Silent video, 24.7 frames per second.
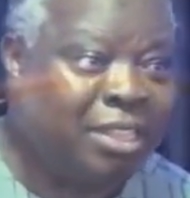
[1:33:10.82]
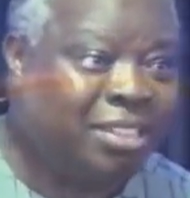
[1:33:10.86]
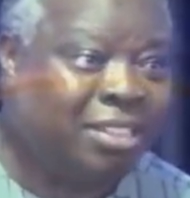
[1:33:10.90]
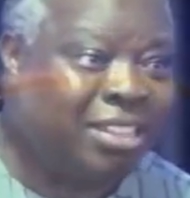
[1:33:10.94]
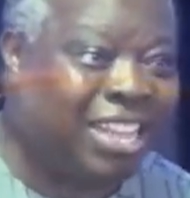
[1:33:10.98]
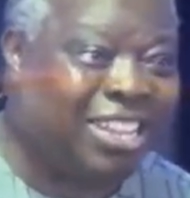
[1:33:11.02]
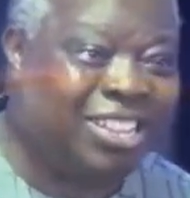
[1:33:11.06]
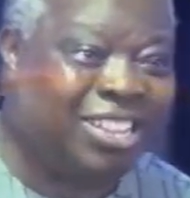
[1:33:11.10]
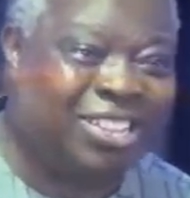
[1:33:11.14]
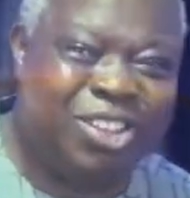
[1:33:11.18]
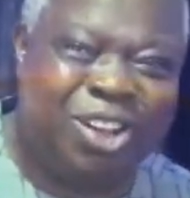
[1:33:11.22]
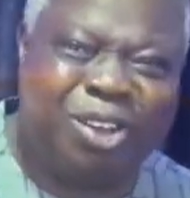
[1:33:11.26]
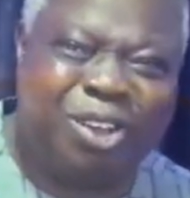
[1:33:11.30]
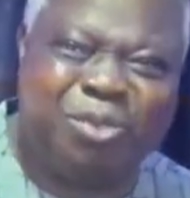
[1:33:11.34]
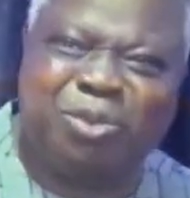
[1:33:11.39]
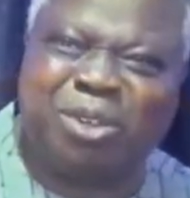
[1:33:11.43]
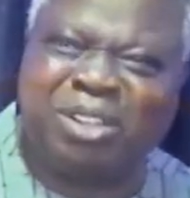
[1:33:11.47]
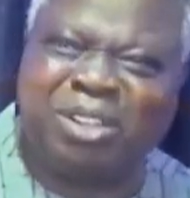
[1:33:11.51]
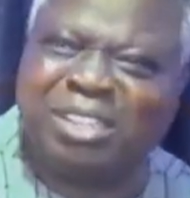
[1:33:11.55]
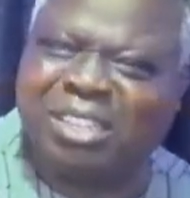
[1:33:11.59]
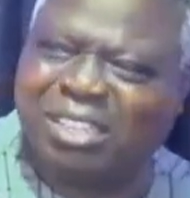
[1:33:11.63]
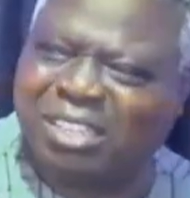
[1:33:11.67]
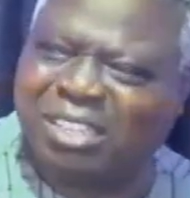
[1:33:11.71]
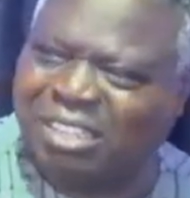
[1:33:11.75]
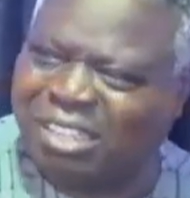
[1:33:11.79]
Your,
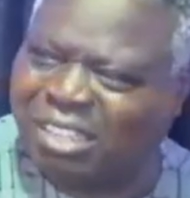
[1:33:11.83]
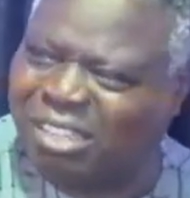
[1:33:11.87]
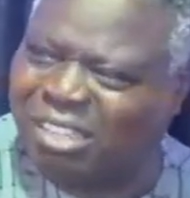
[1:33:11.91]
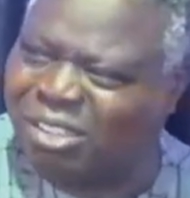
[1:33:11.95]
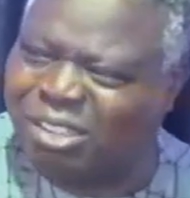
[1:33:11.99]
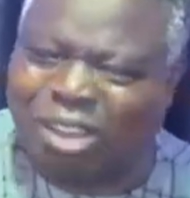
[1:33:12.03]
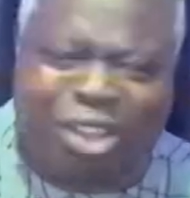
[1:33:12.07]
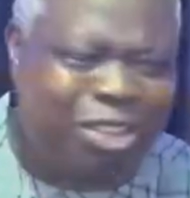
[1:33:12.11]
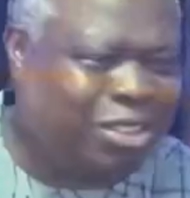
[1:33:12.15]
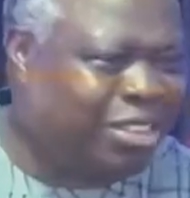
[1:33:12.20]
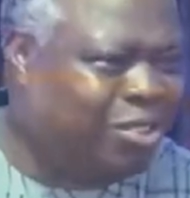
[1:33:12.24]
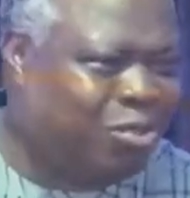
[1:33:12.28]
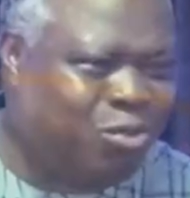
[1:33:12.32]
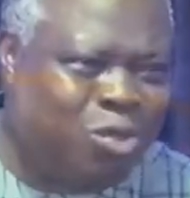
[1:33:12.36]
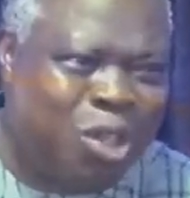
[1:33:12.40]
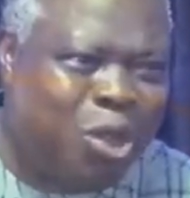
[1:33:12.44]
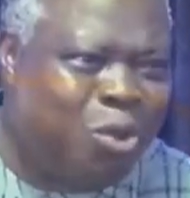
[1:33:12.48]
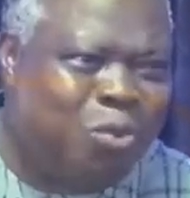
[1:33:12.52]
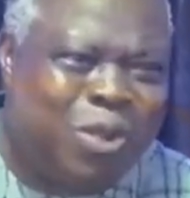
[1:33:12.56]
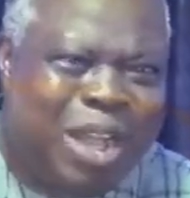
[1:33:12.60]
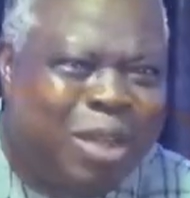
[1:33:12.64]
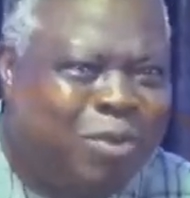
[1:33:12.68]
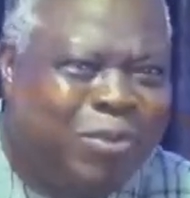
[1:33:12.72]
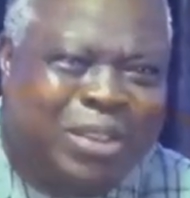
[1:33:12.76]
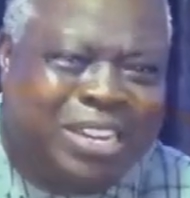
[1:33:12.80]
your, your
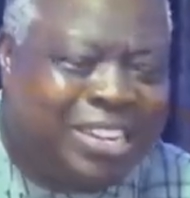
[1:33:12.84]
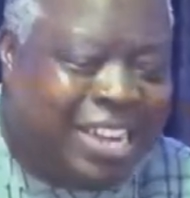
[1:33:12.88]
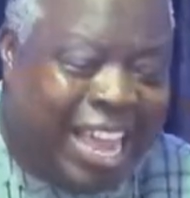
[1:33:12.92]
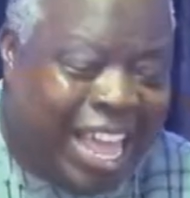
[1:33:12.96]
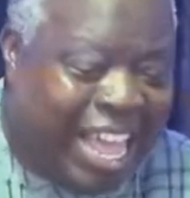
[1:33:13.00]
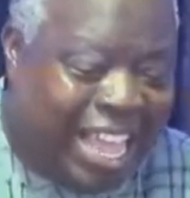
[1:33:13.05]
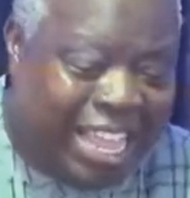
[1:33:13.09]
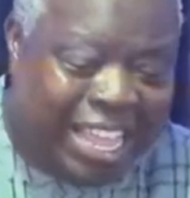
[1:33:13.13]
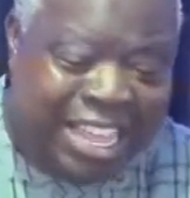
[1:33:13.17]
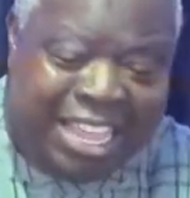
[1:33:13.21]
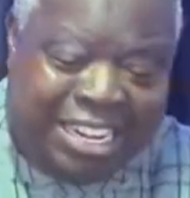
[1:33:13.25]
wife will die.